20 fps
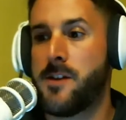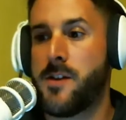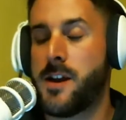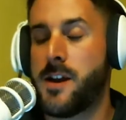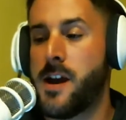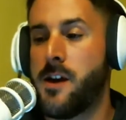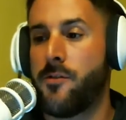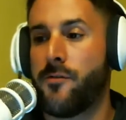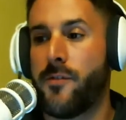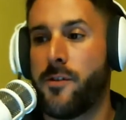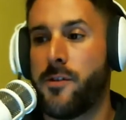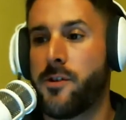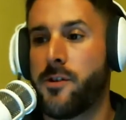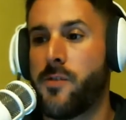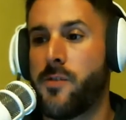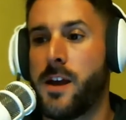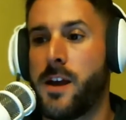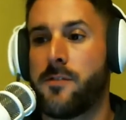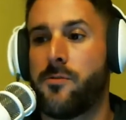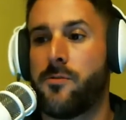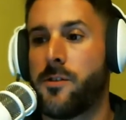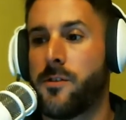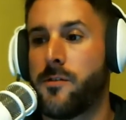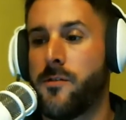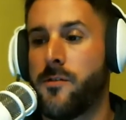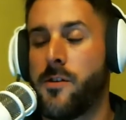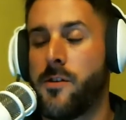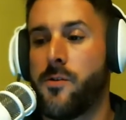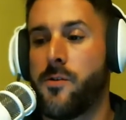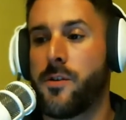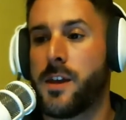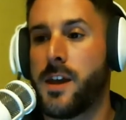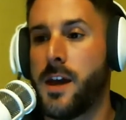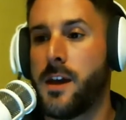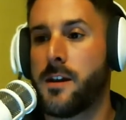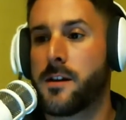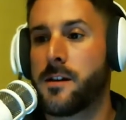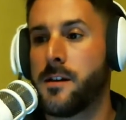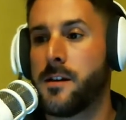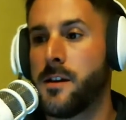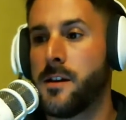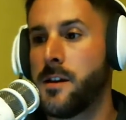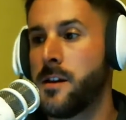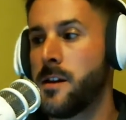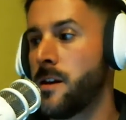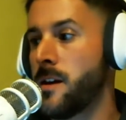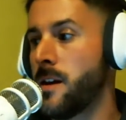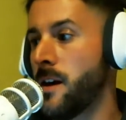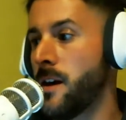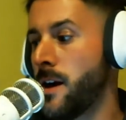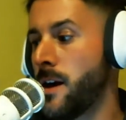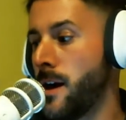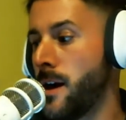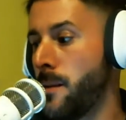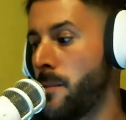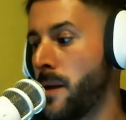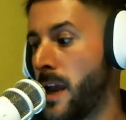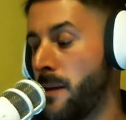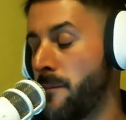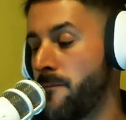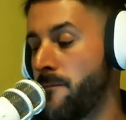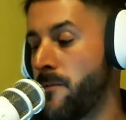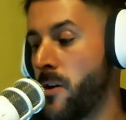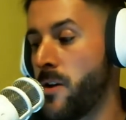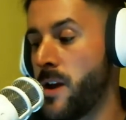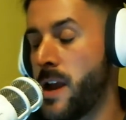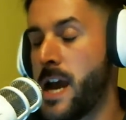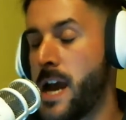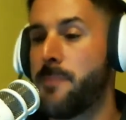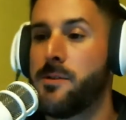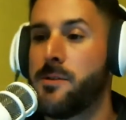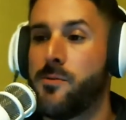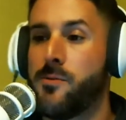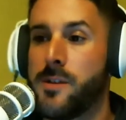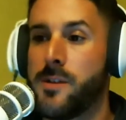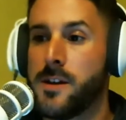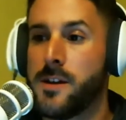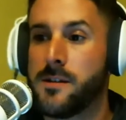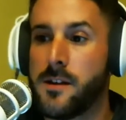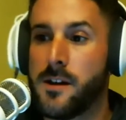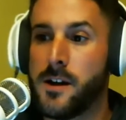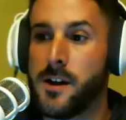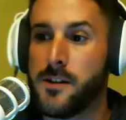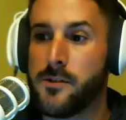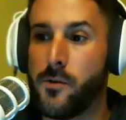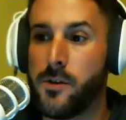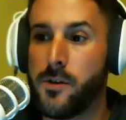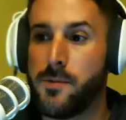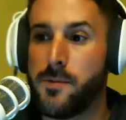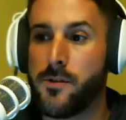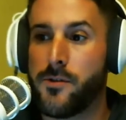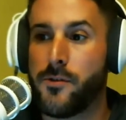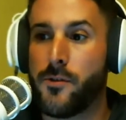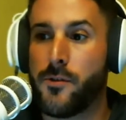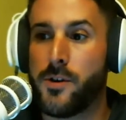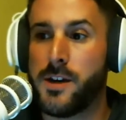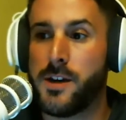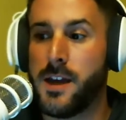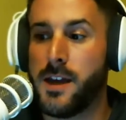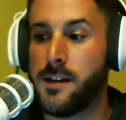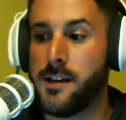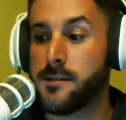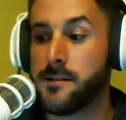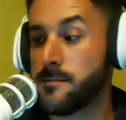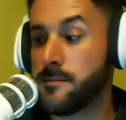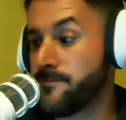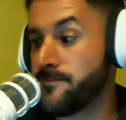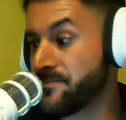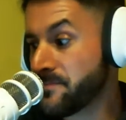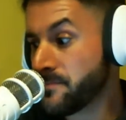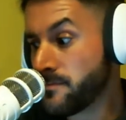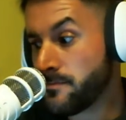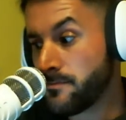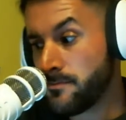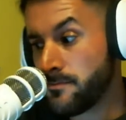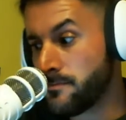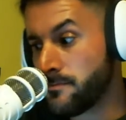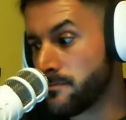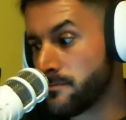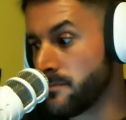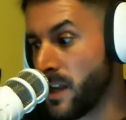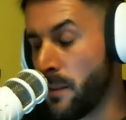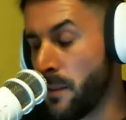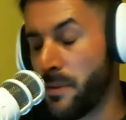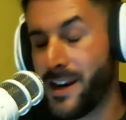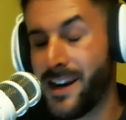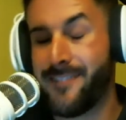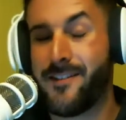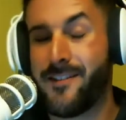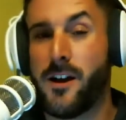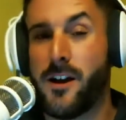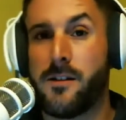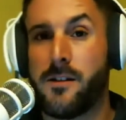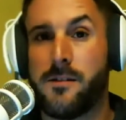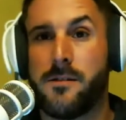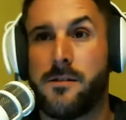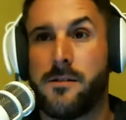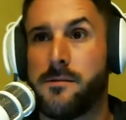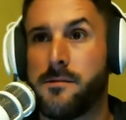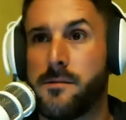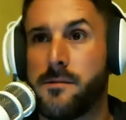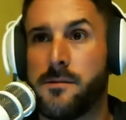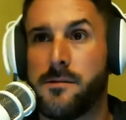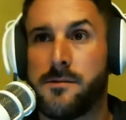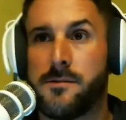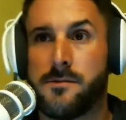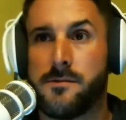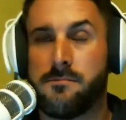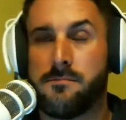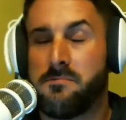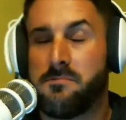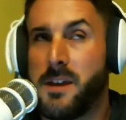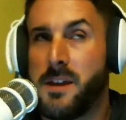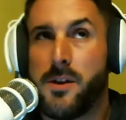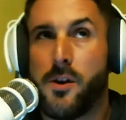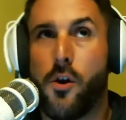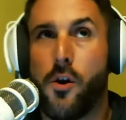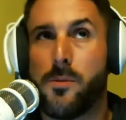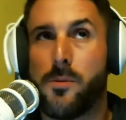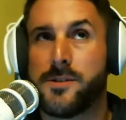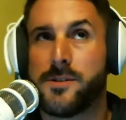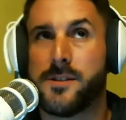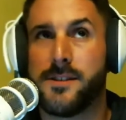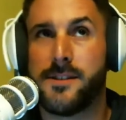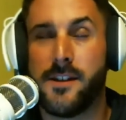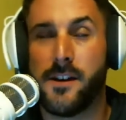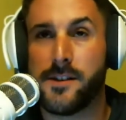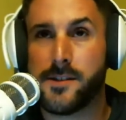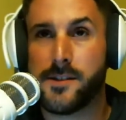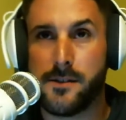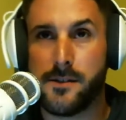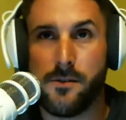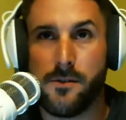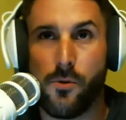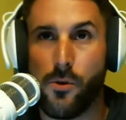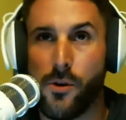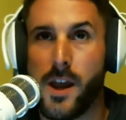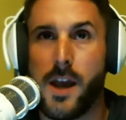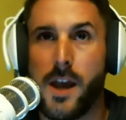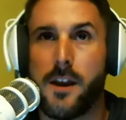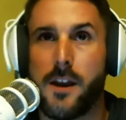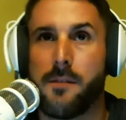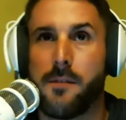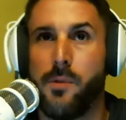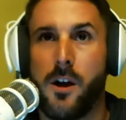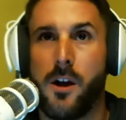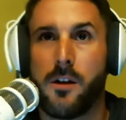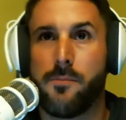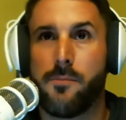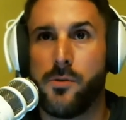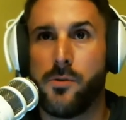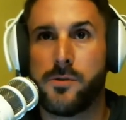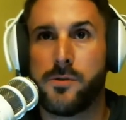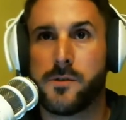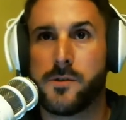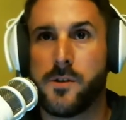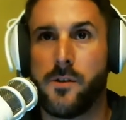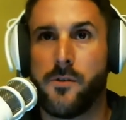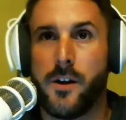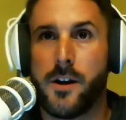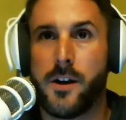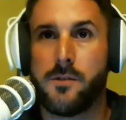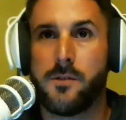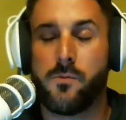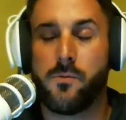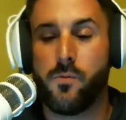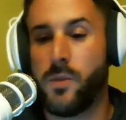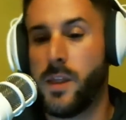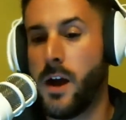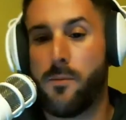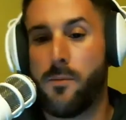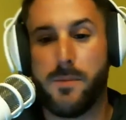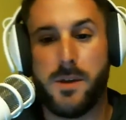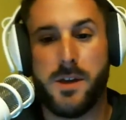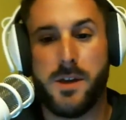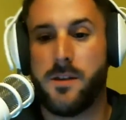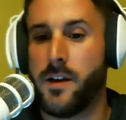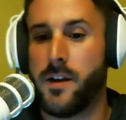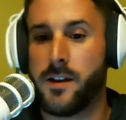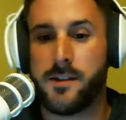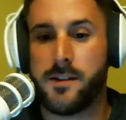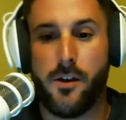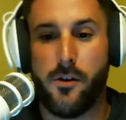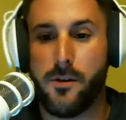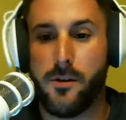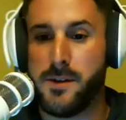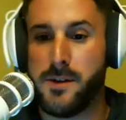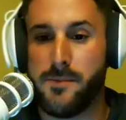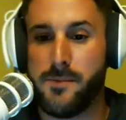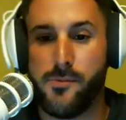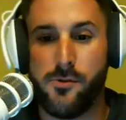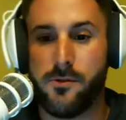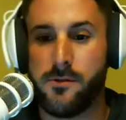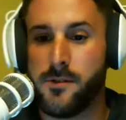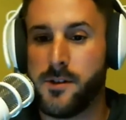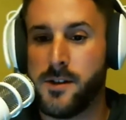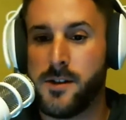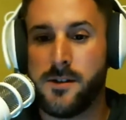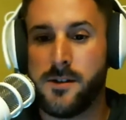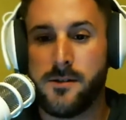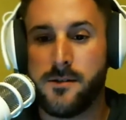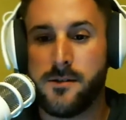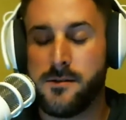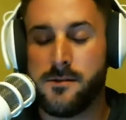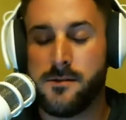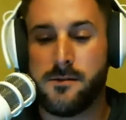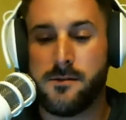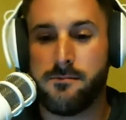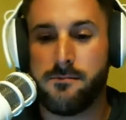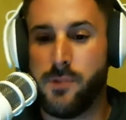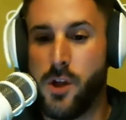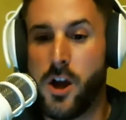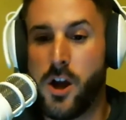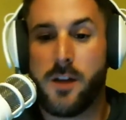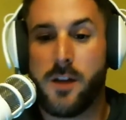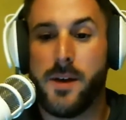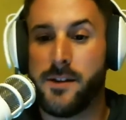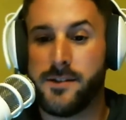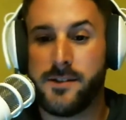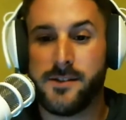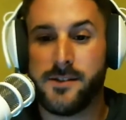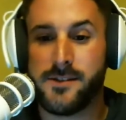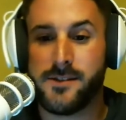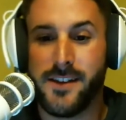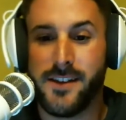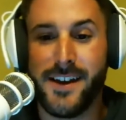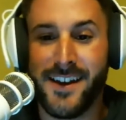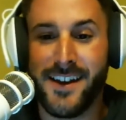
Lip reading: right now is very grassroots, it's very organic, and I'm very happy with it. It's only been 30 days, but I've got maybe almost a dozen organic blog posts already without me like telling people blog about this.